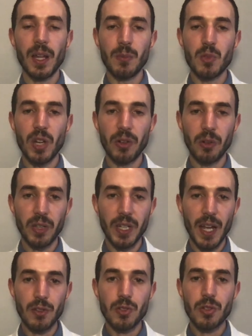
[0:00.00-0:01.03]
generally
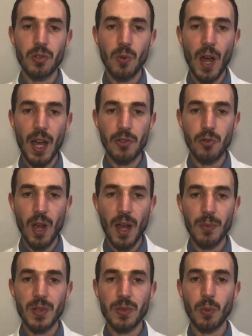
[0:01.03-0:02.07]
on 2 eye
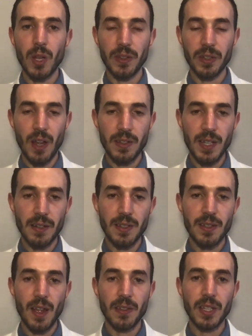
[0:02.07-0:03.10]
drops while the contact
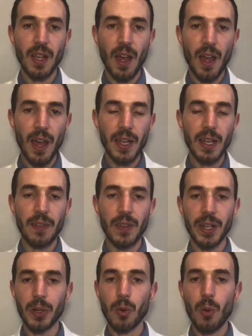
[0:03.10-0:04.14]
is on the eye, and then
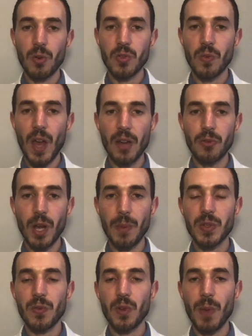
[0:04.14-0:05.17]
a course of eye
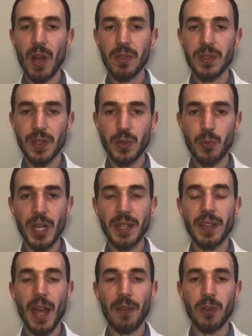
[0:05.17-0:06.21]
drops for about 6
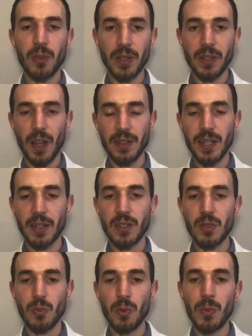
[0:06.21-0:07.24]
weeks after the contact
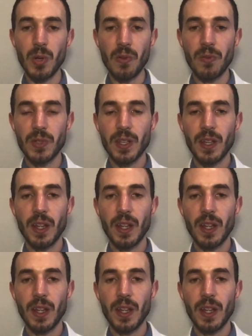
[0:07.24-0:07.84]
is removed.